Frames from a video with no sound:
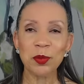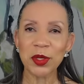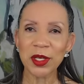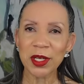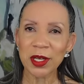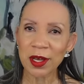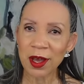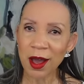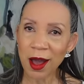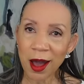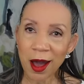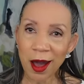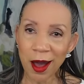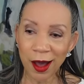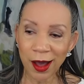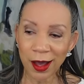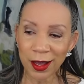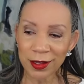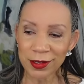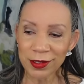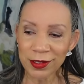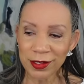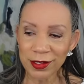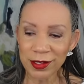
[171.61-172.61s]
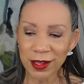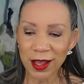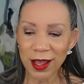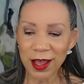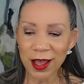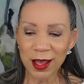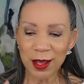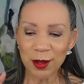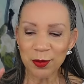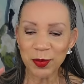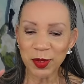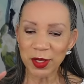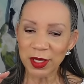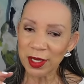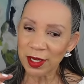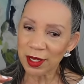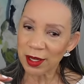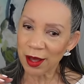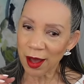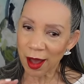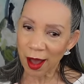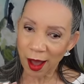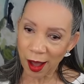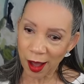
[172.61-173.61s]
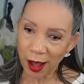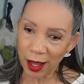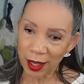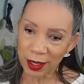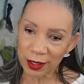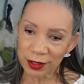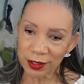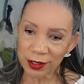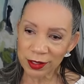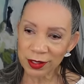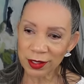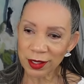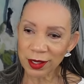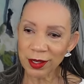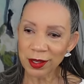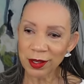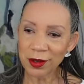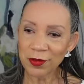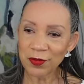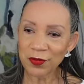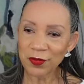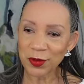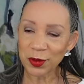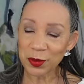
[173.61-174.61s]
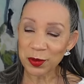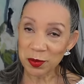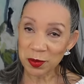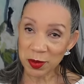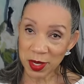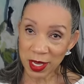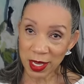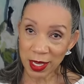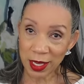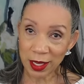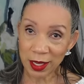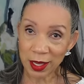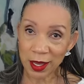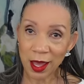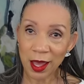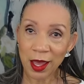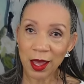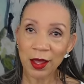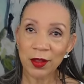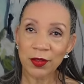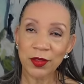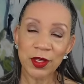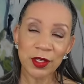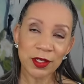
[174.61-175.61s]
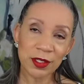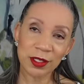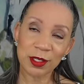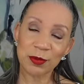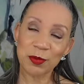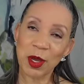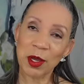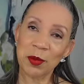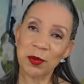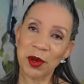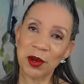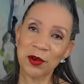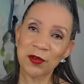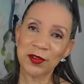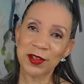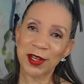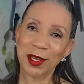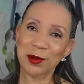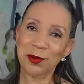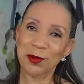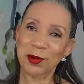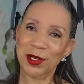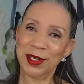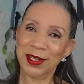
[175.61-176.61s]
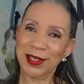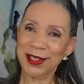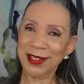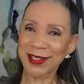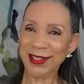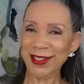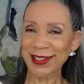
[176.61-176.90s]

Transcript: Because, because for me, this is my birthday week.